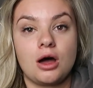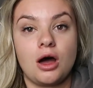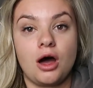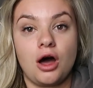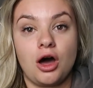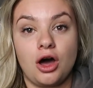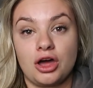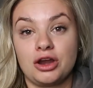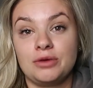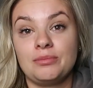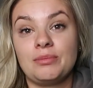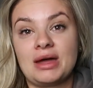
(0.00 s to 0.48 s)

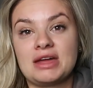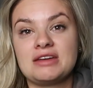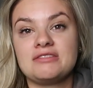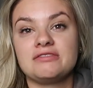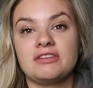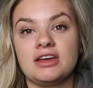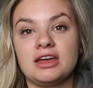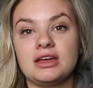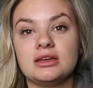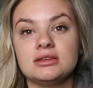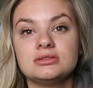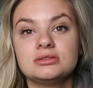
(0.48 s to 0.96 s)
on my
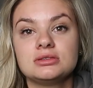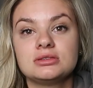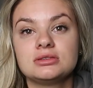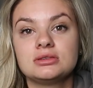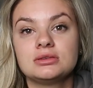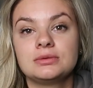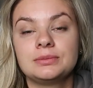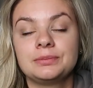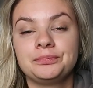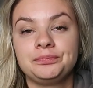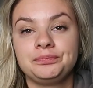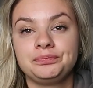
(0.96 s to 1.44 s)

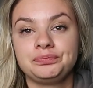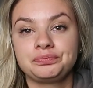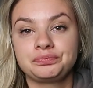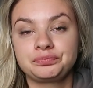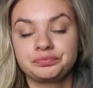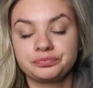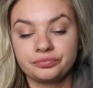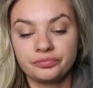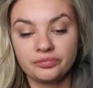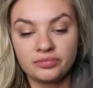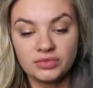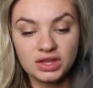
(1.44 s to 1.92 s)
face.
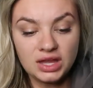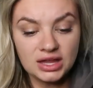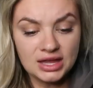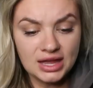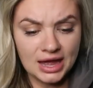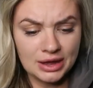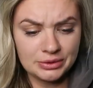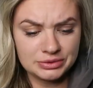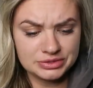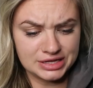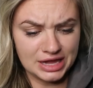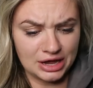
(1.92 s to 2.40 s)

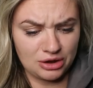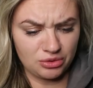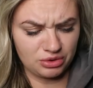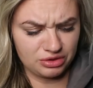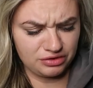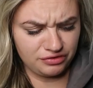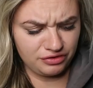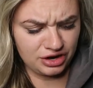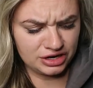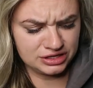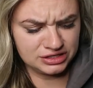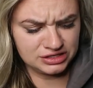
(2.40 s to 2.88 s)
I was out
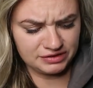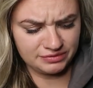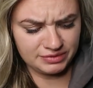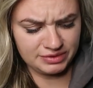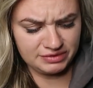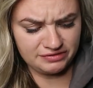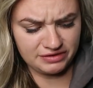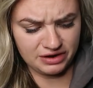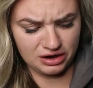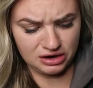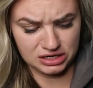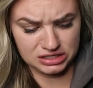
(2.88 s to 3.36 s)
with friends. I've
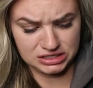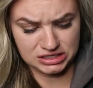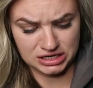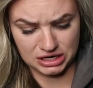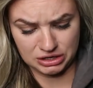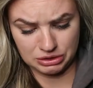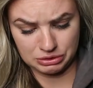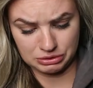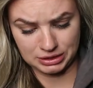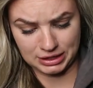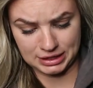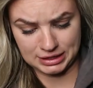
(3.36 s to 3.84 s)
been very
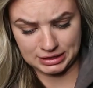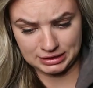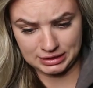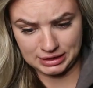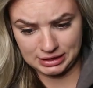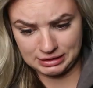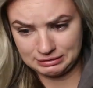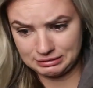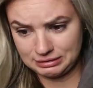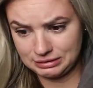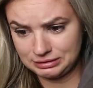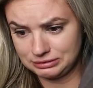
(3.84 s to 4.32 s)
tired
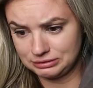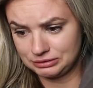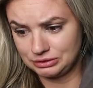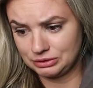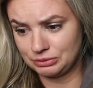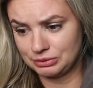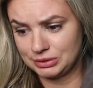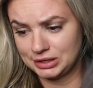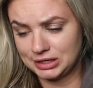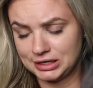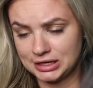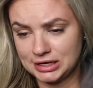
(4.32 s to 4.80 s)
lately. I don't
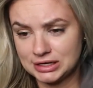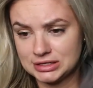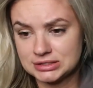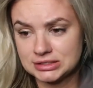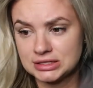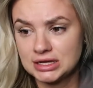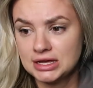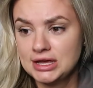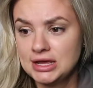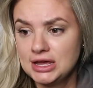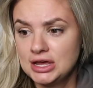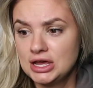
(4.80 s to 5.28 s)
know what it is,
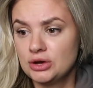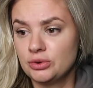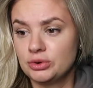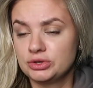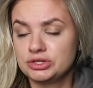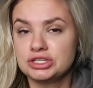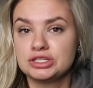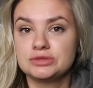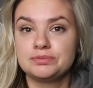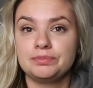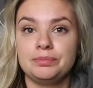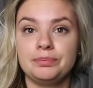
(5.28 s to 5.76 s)

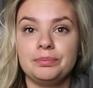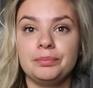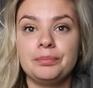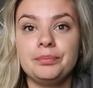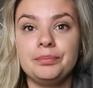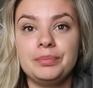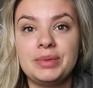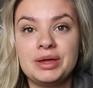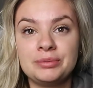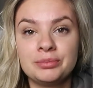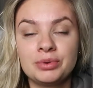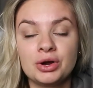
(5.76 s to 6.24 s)
which has
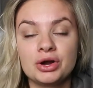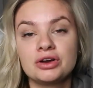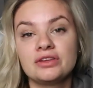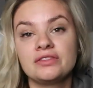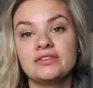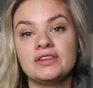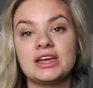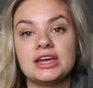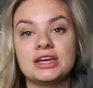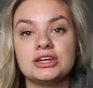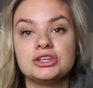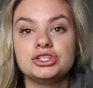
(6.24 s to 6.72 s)
been part
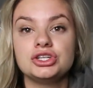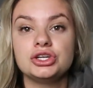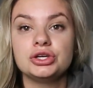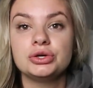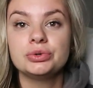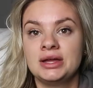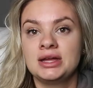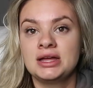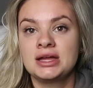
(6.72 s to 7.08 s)
of the issue.